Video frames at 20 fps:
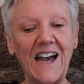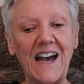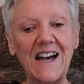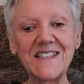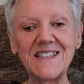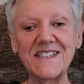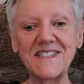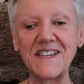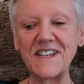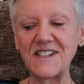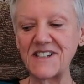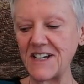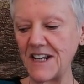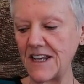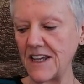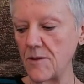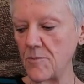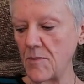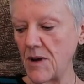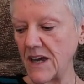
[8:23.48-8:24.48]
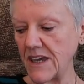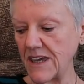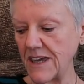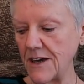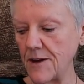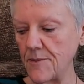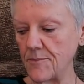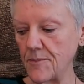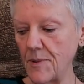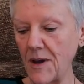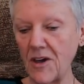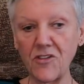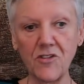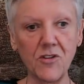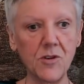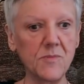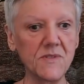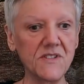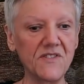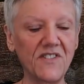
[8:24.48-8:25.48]
As I said earlier, my um,
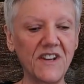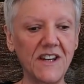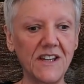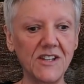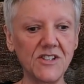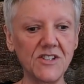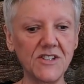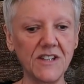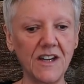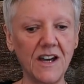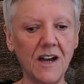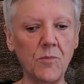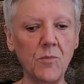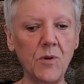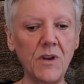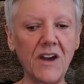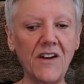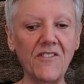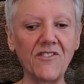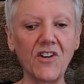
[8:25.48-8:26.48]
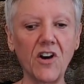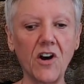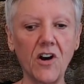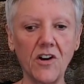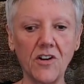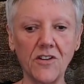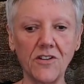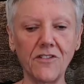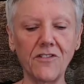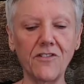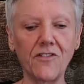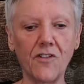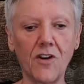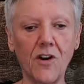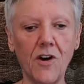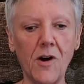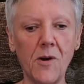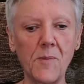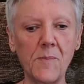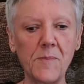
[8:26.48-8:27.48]
bathroom's finished and we have gone
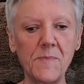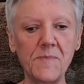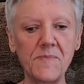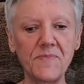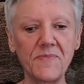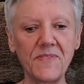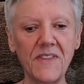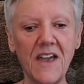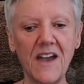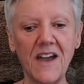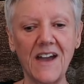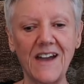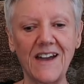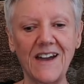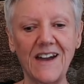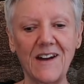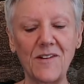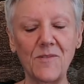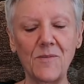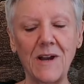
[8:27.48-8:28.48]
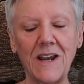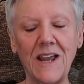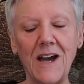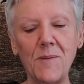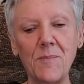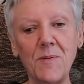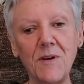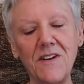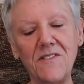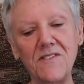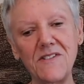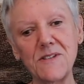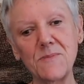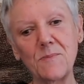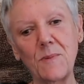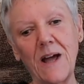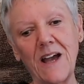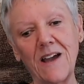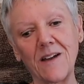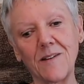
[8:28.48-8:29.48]
from, well, our previous
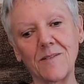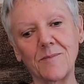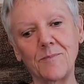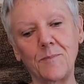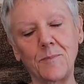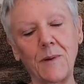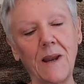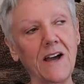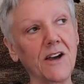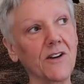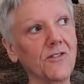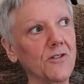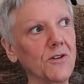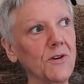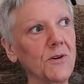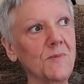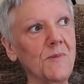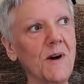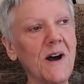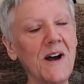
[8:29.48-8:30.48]
black, black room